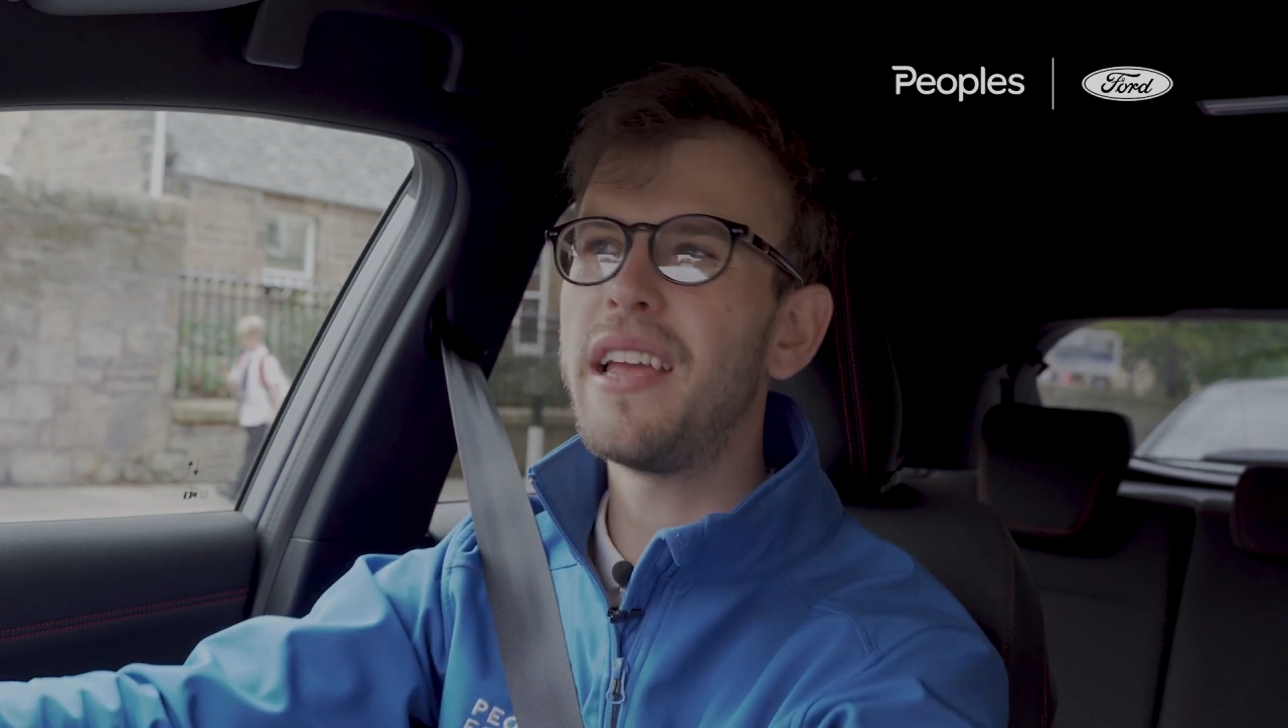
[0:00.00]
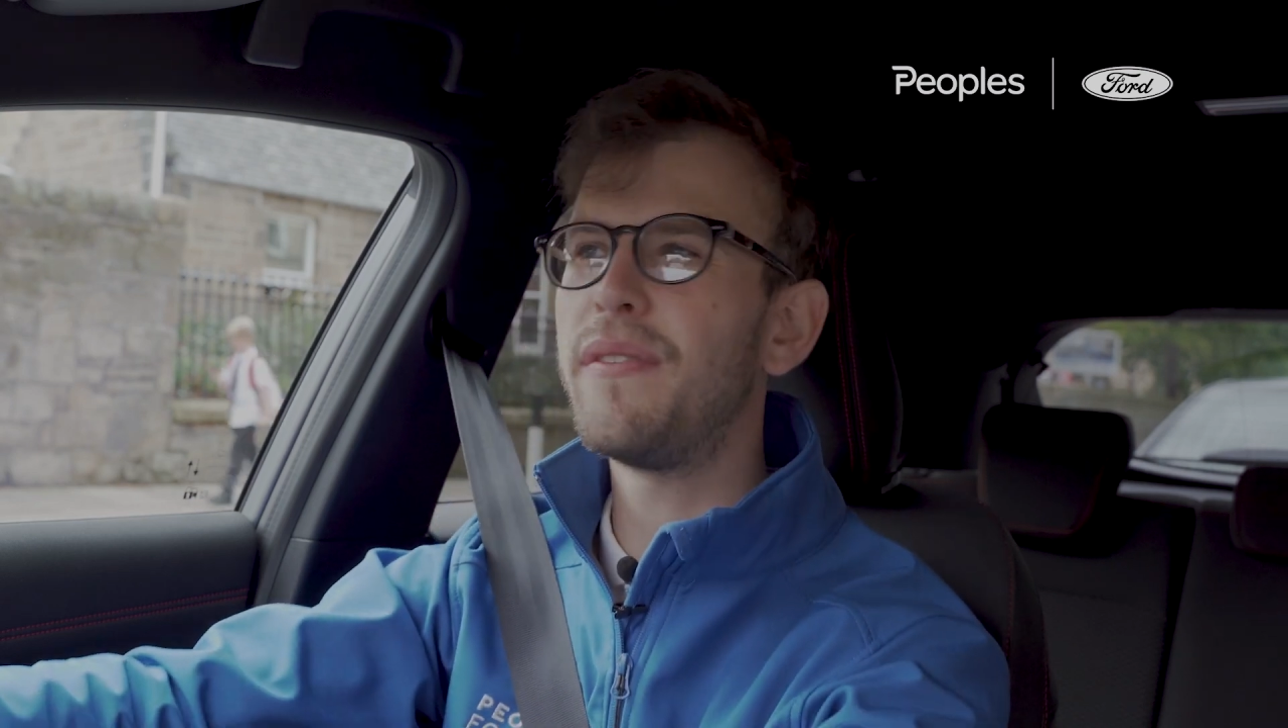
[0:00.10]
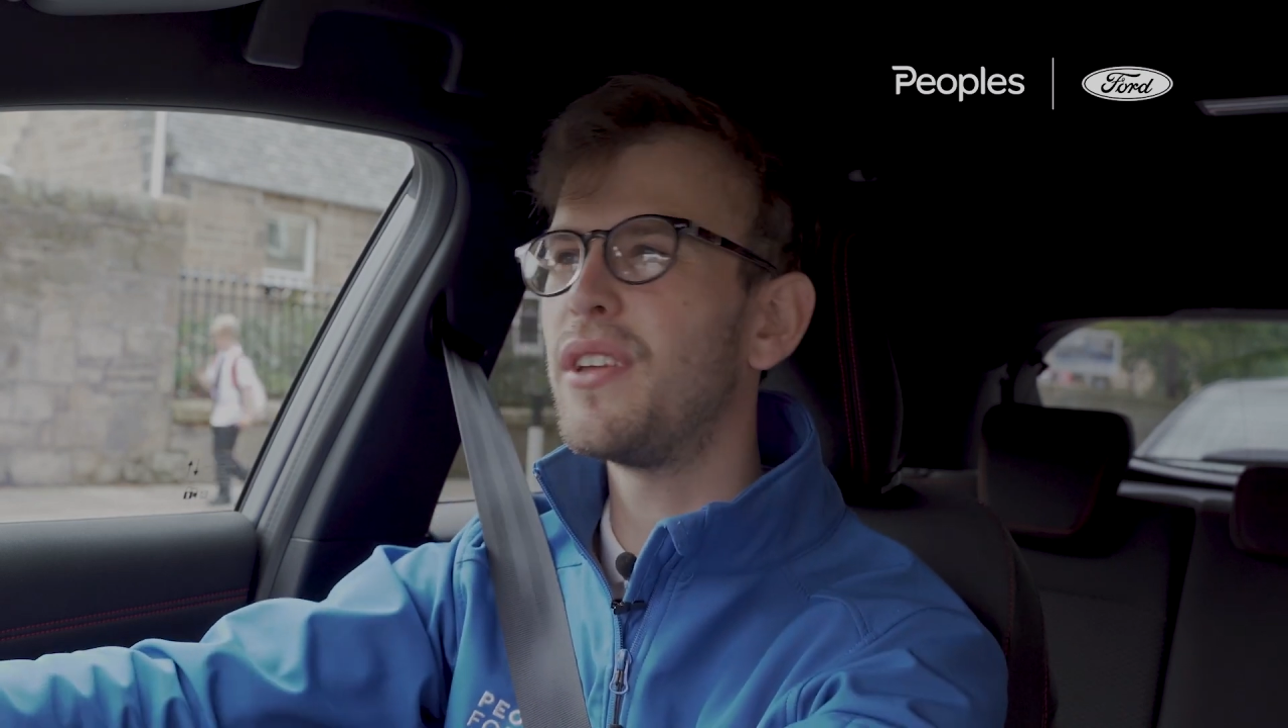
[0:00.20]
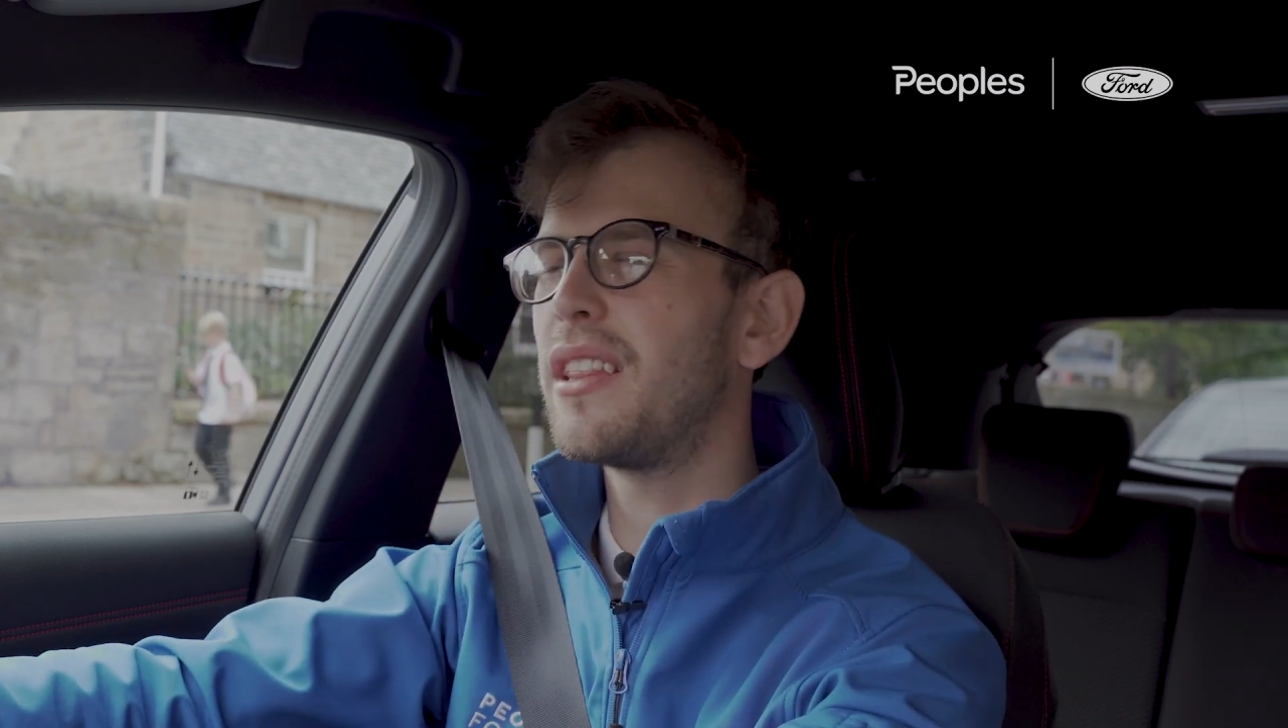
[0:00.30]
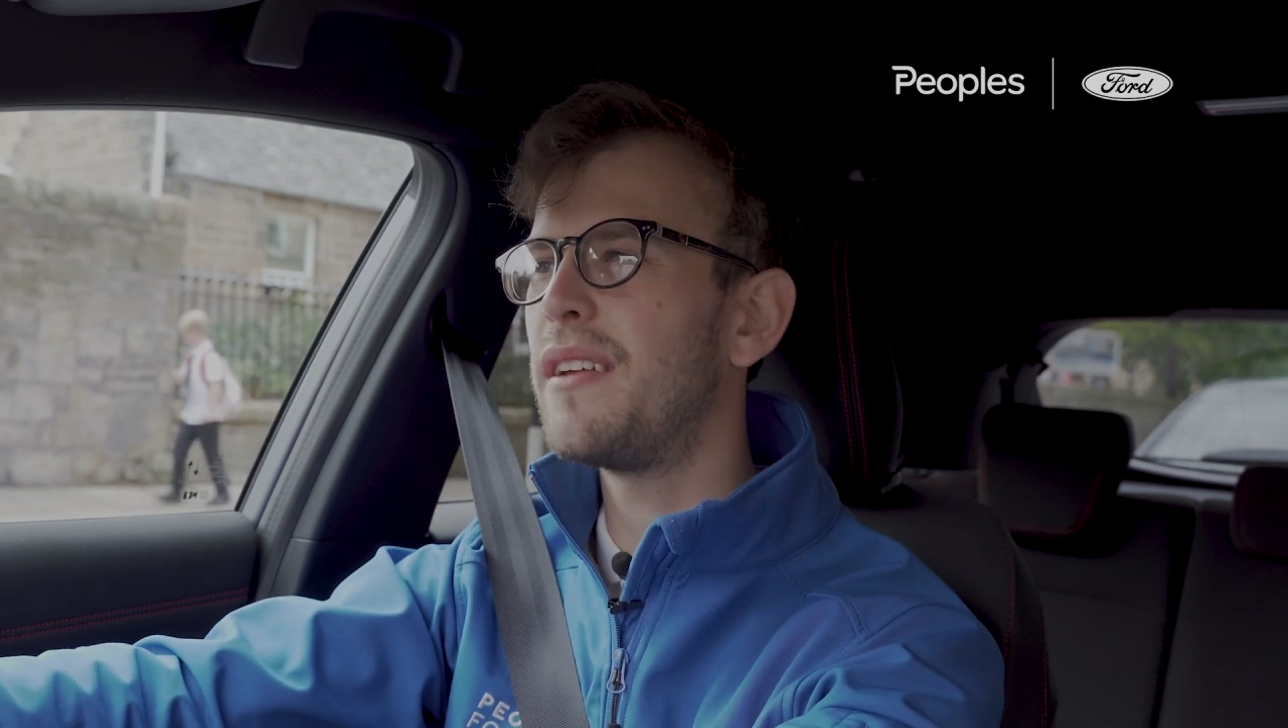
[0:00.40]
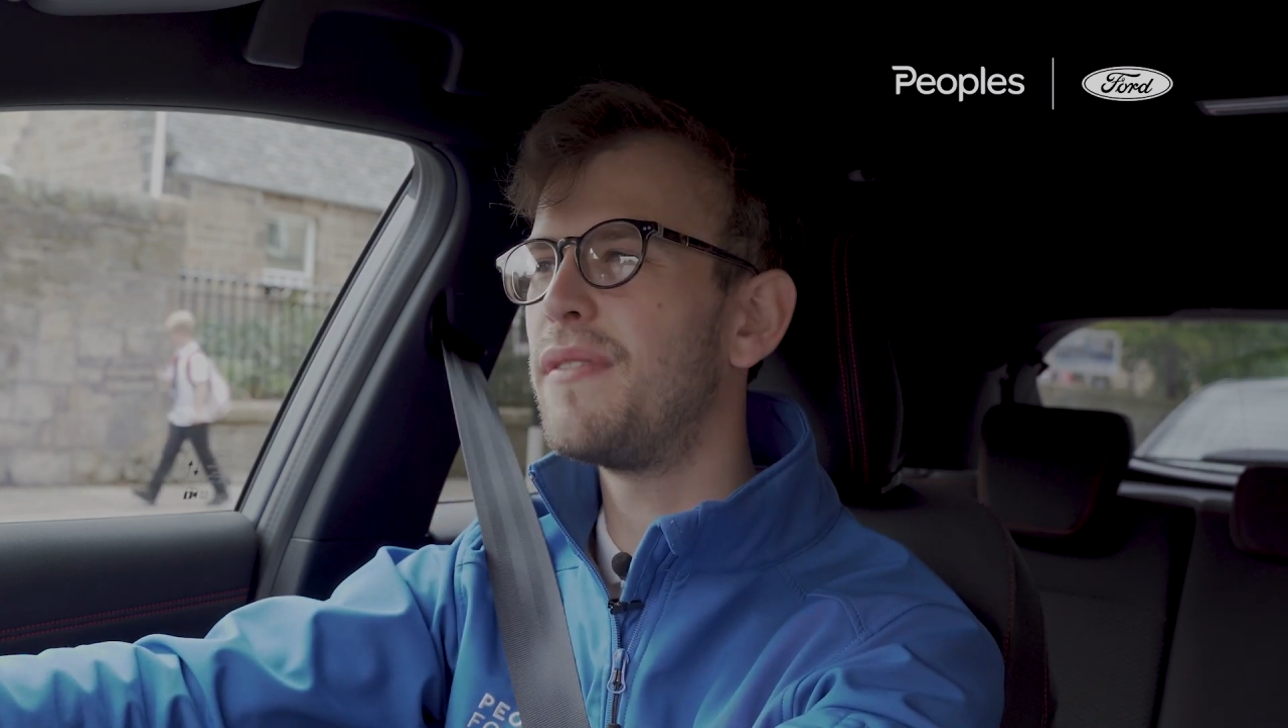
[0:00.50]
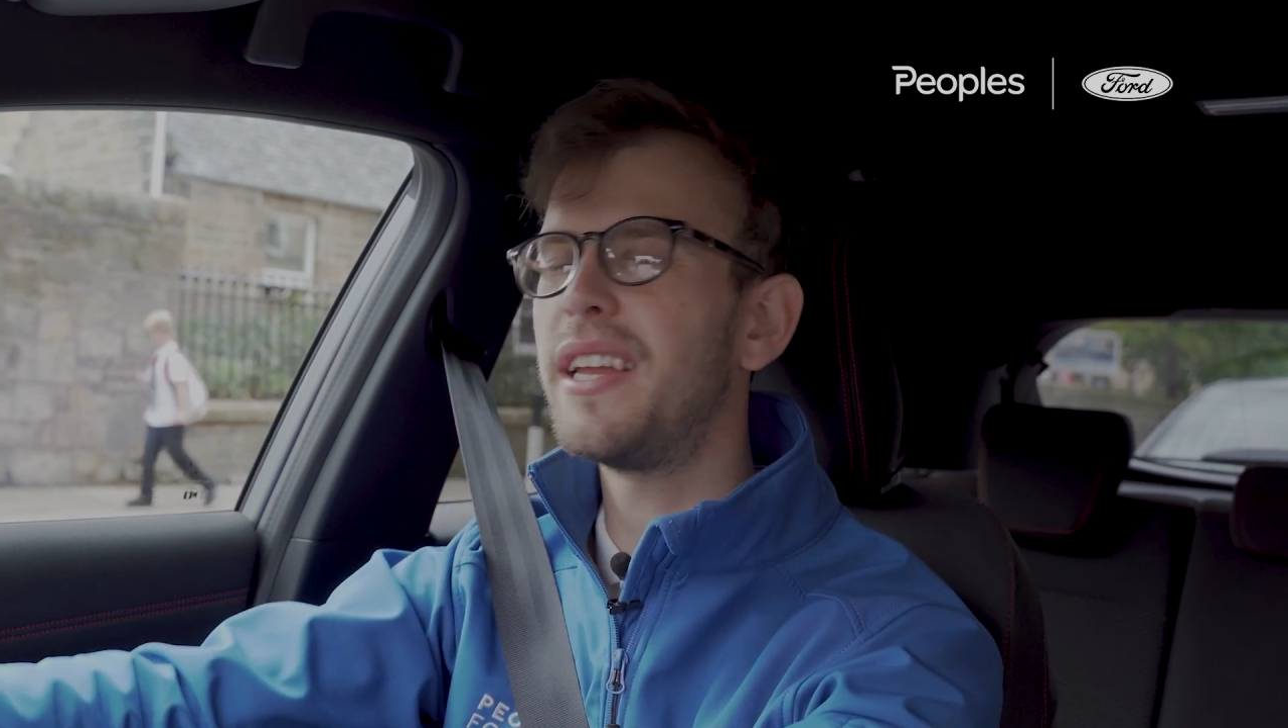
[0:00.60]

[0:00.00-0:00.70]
if you live